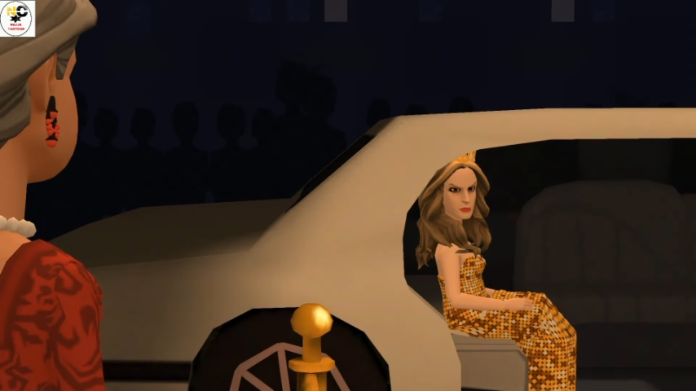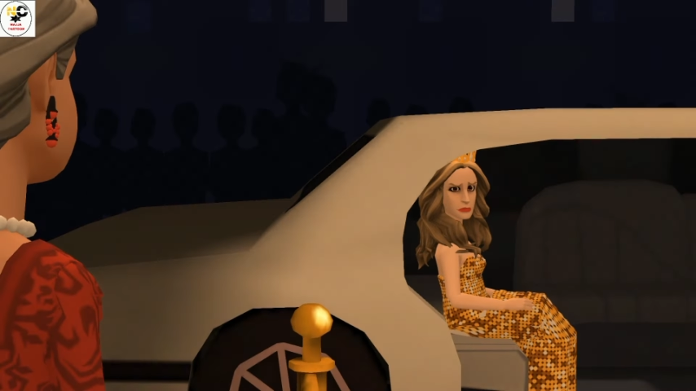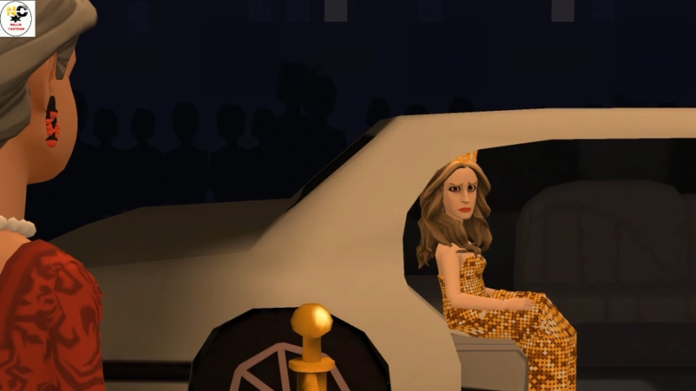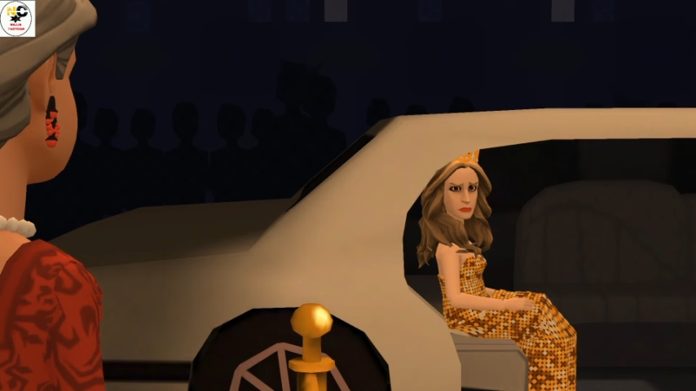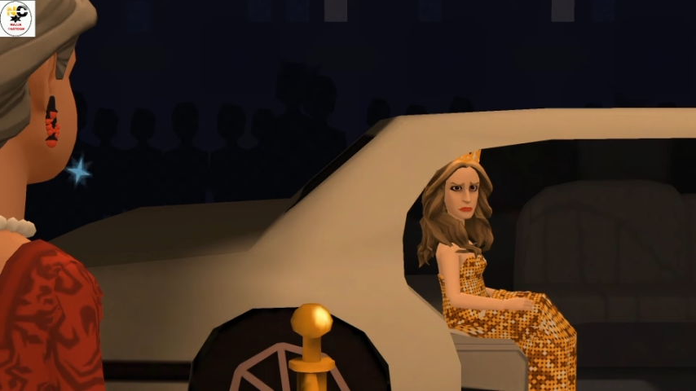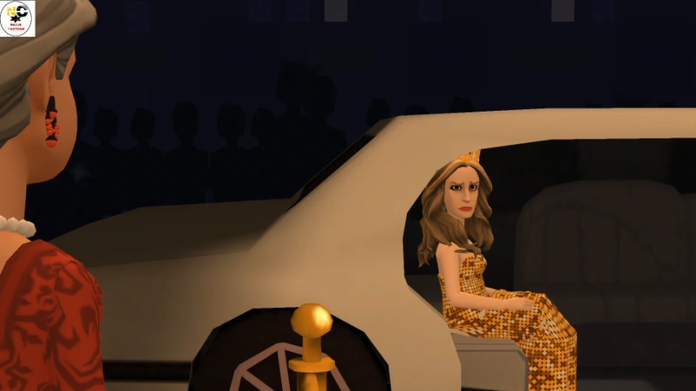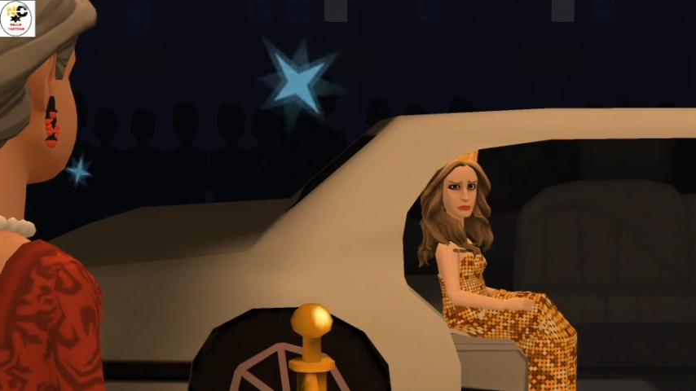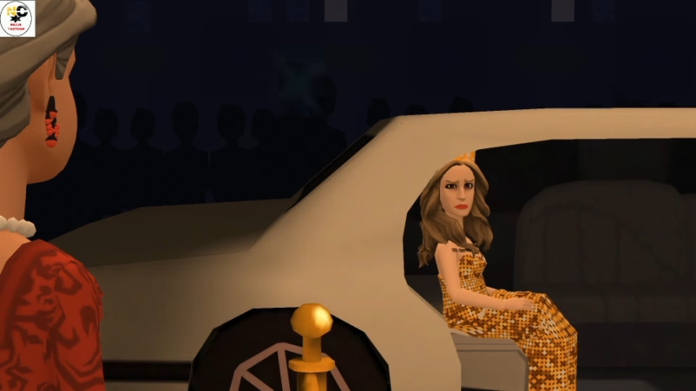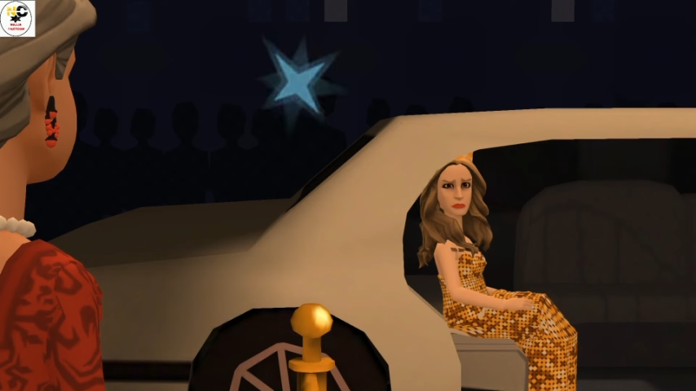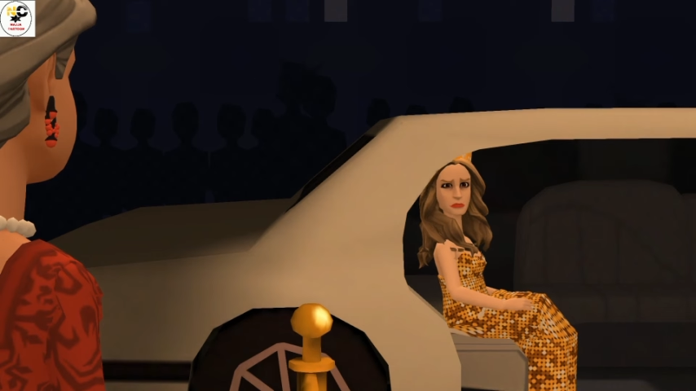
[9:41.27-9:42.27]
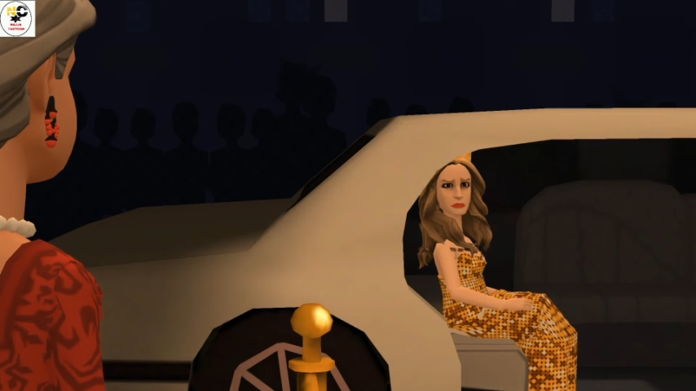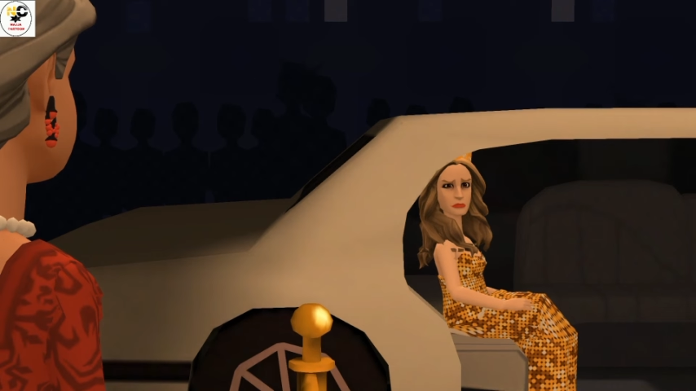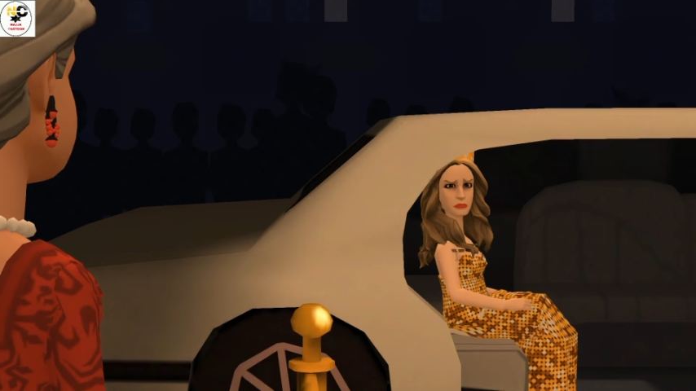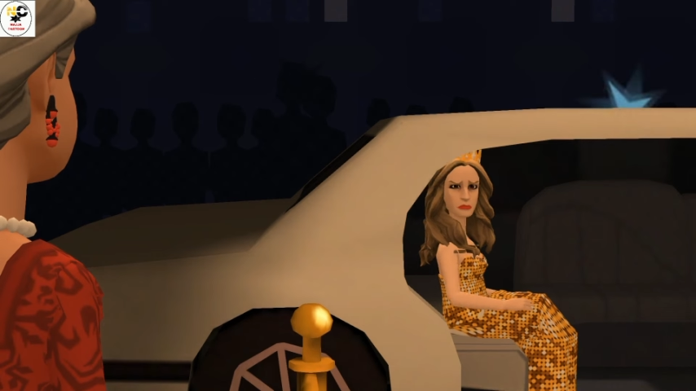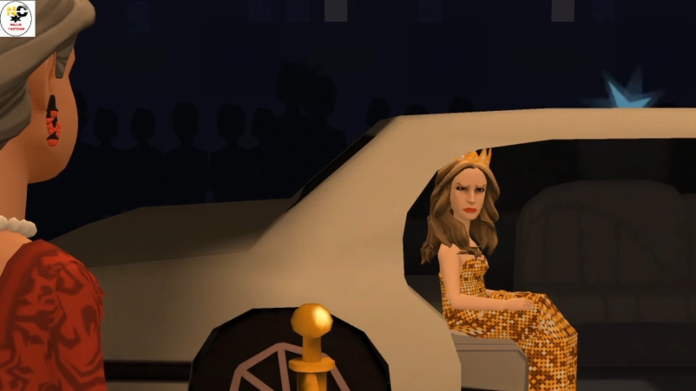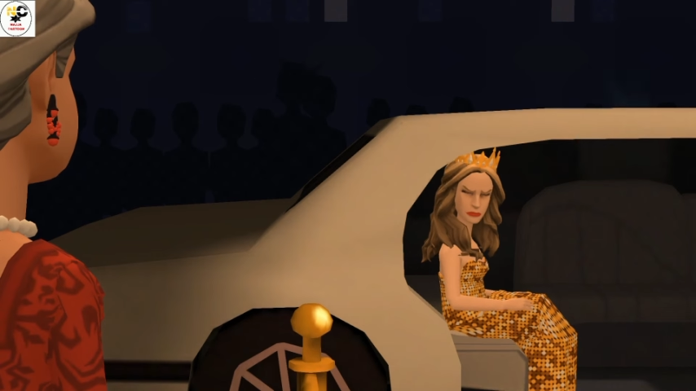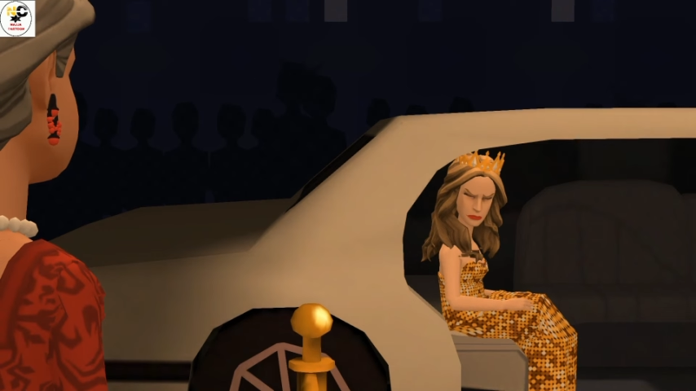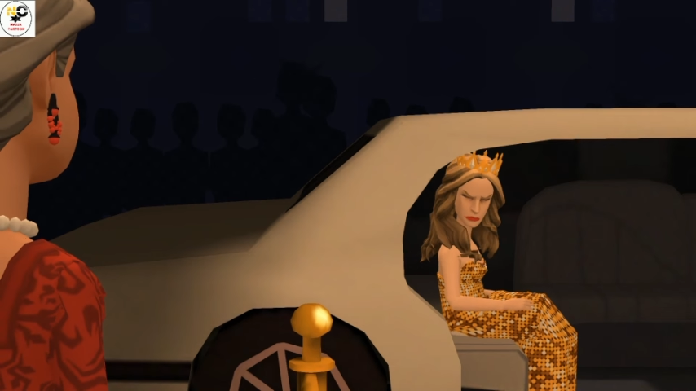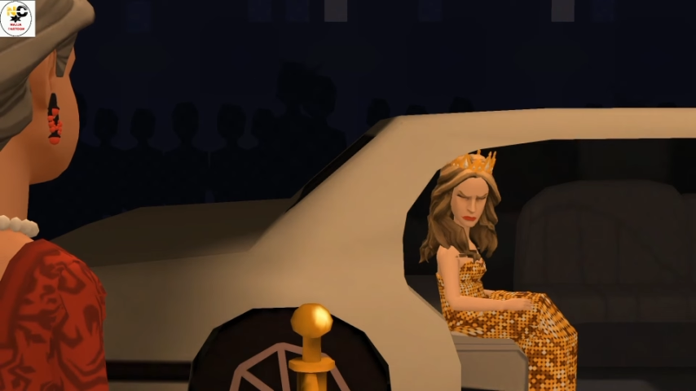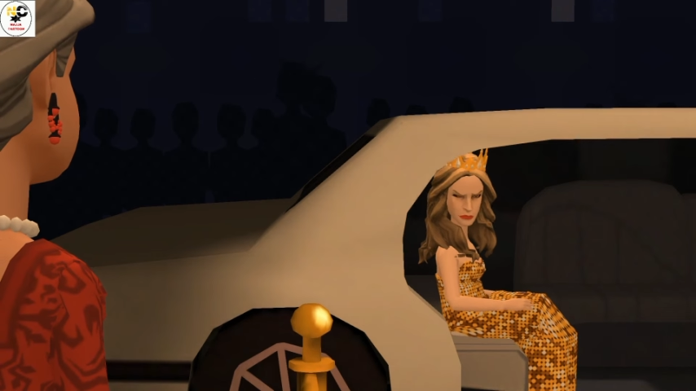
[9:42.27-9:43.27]

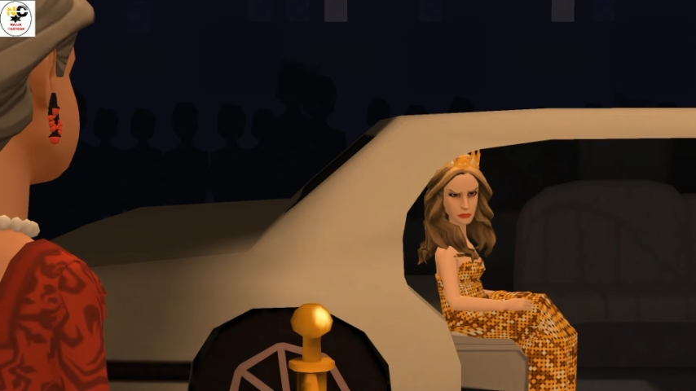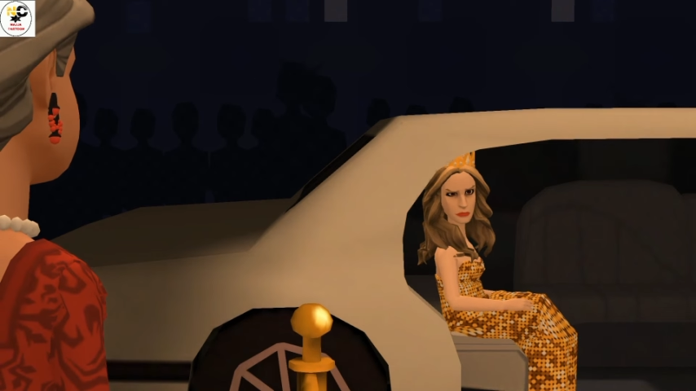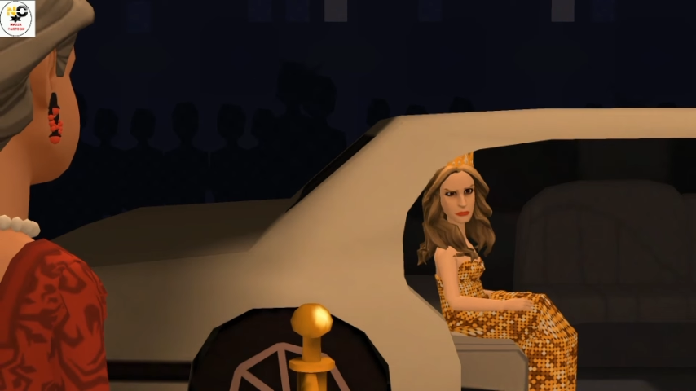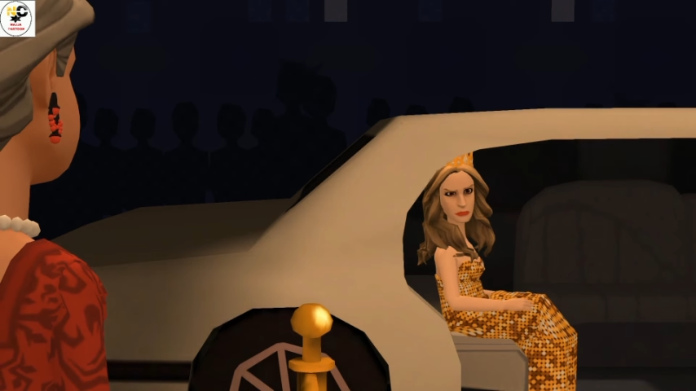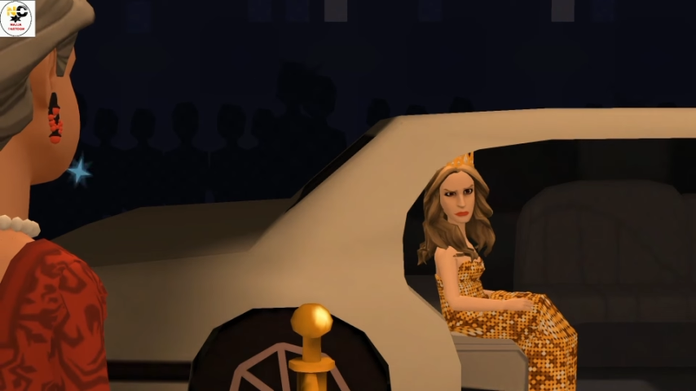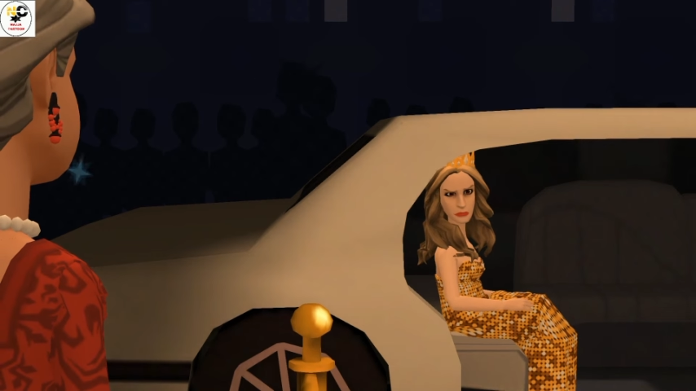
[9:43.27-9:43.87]
Nothing is said.